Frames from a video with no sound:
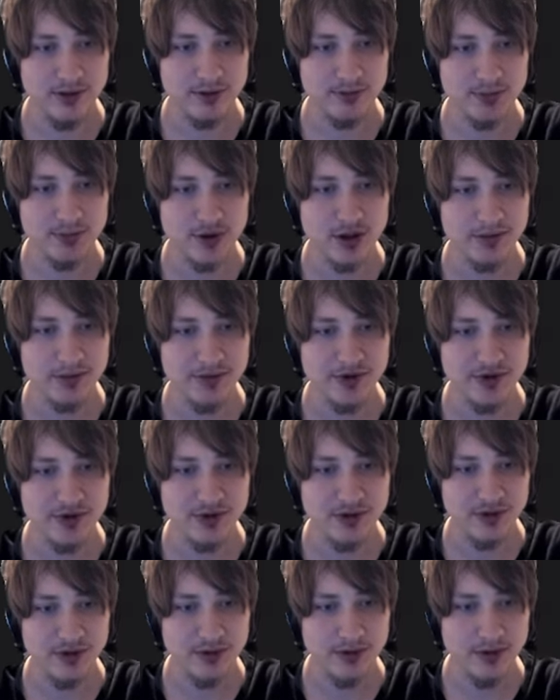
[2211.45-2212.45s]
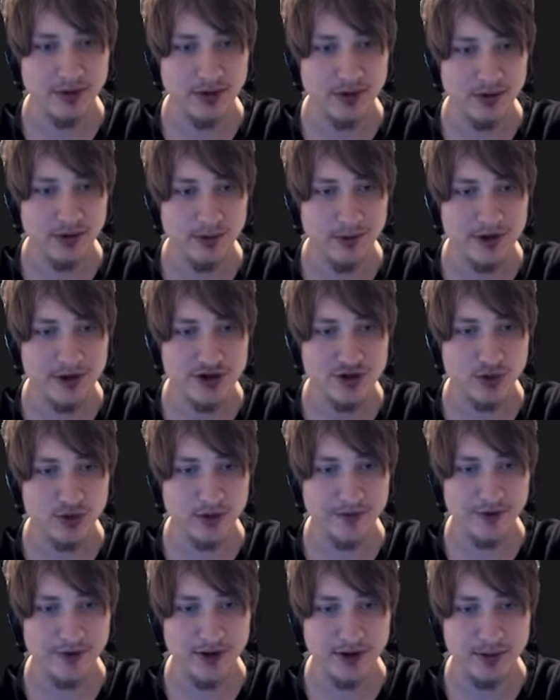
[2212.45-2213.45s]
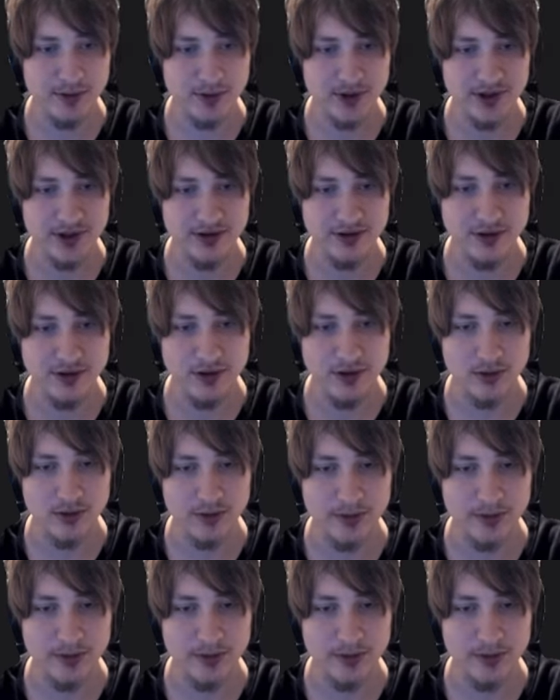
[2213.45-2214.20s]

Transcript: prompt you which storefront you want to install.